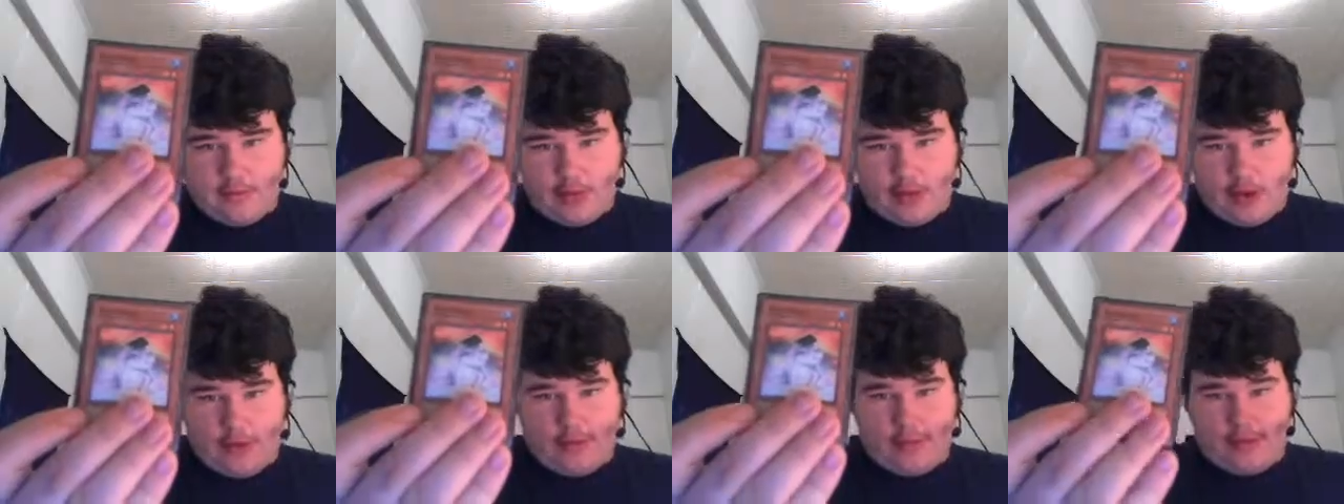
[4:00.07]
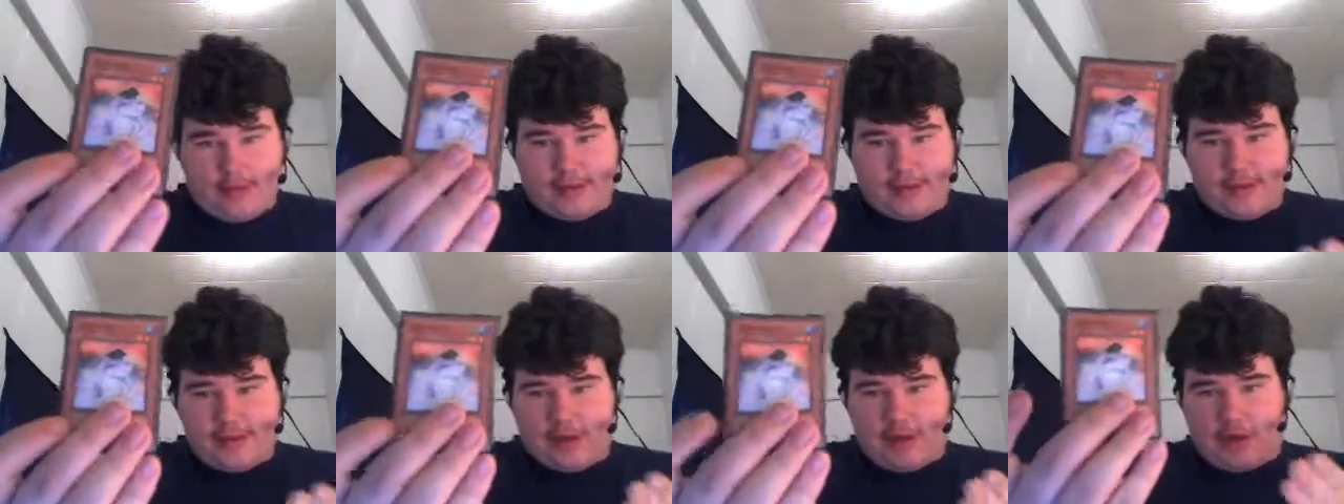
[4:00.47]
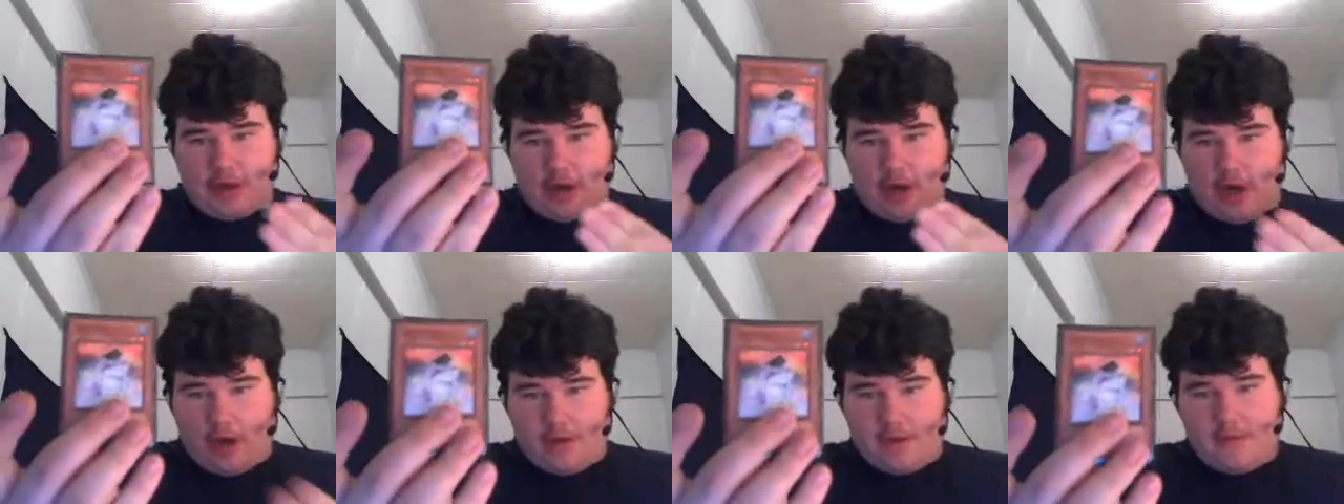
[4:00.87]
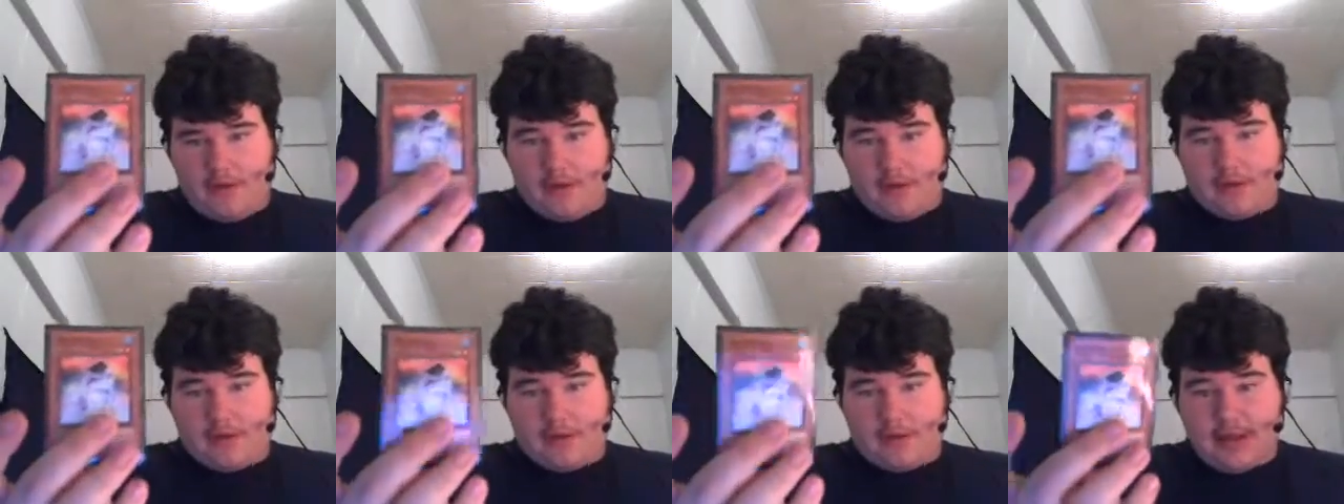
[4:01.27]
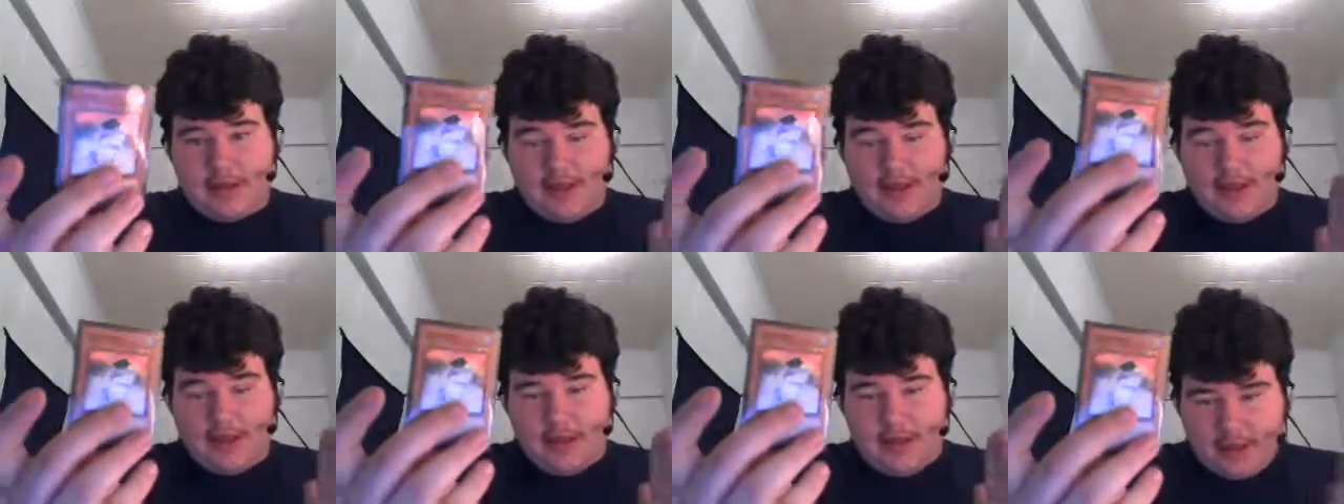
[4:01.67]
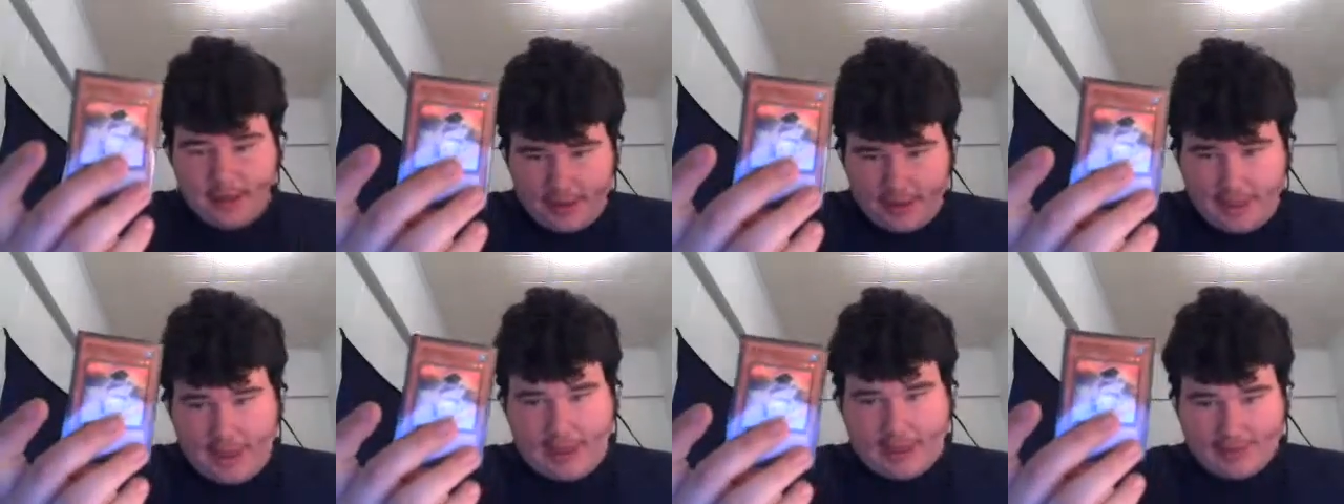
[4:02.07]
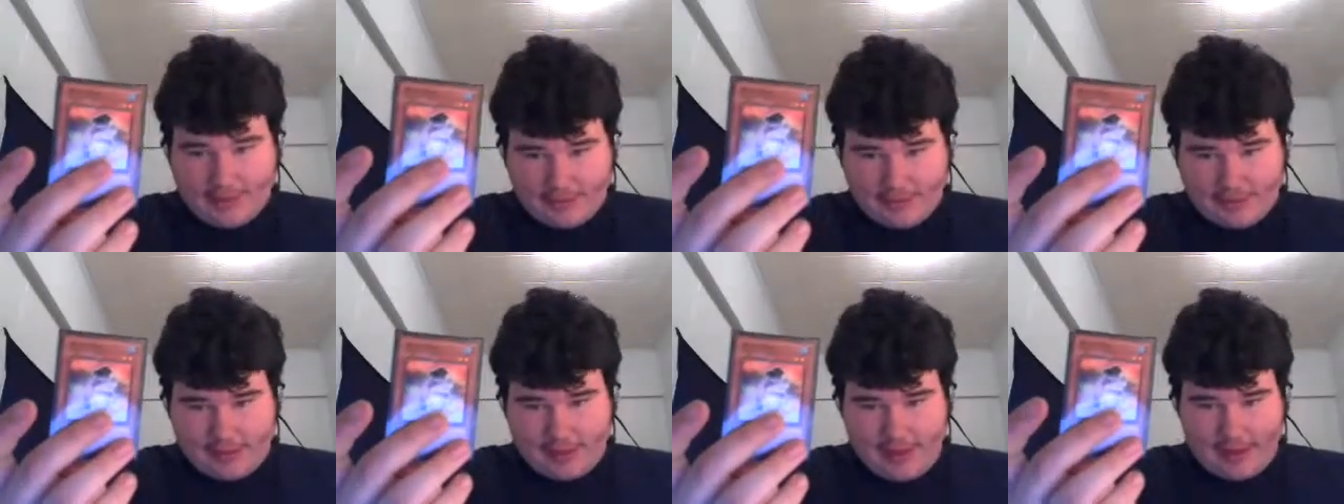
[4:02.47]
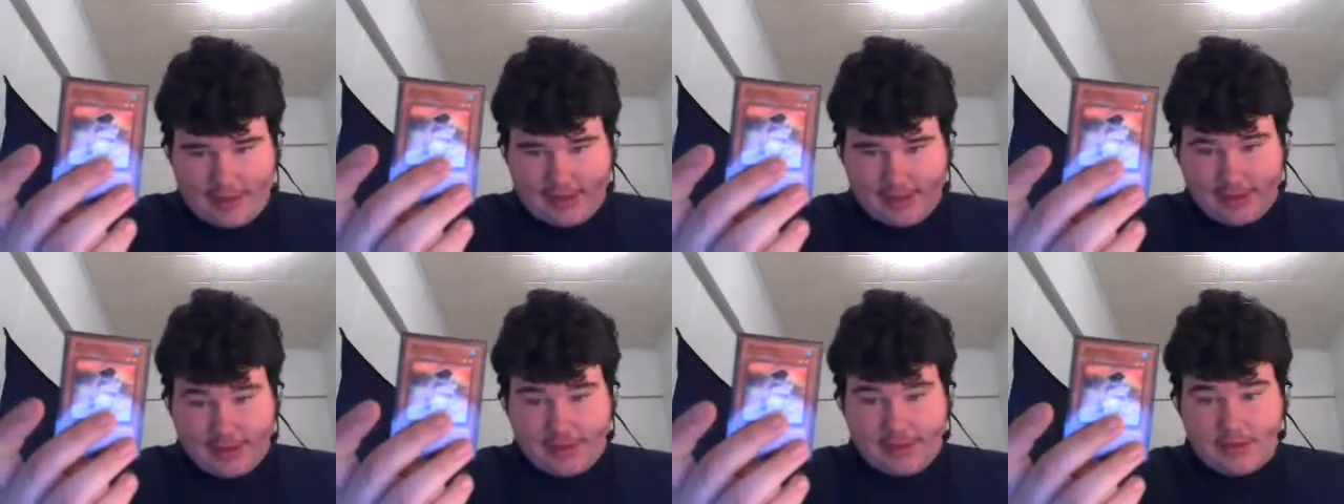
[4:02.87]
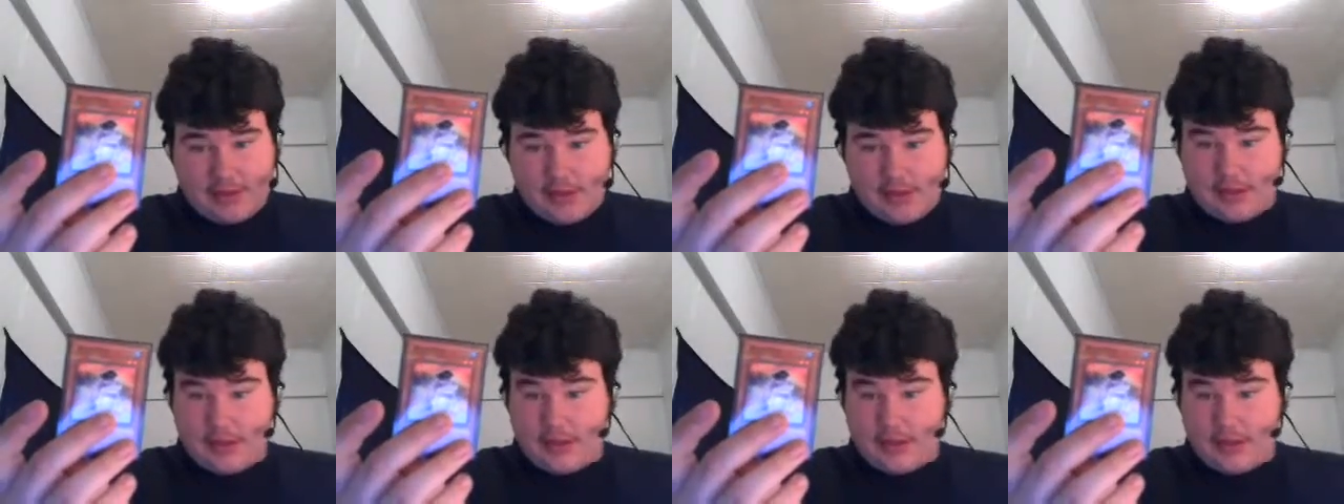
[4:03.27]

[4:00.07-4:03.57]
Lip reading: pretty much on the field, counts as